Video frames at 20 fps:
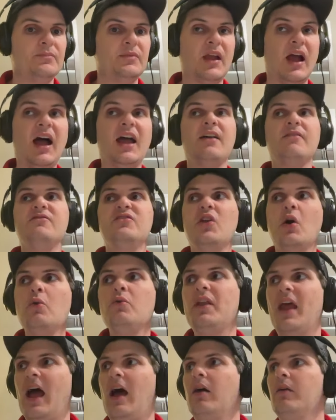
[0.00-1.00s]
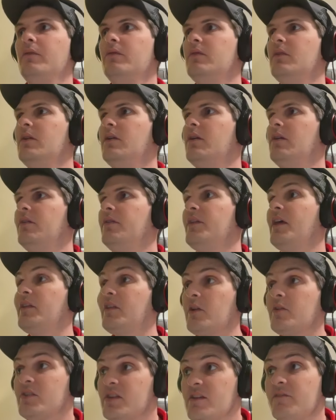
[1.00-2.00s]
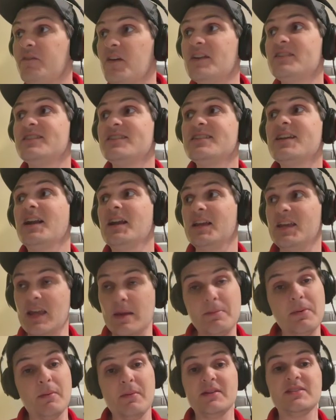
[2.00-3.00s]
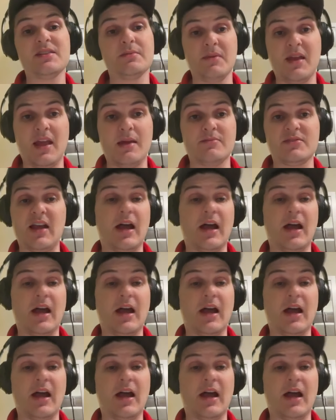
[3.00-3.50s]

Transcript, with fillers: I have no doubt that their defense is going to keep them in some games.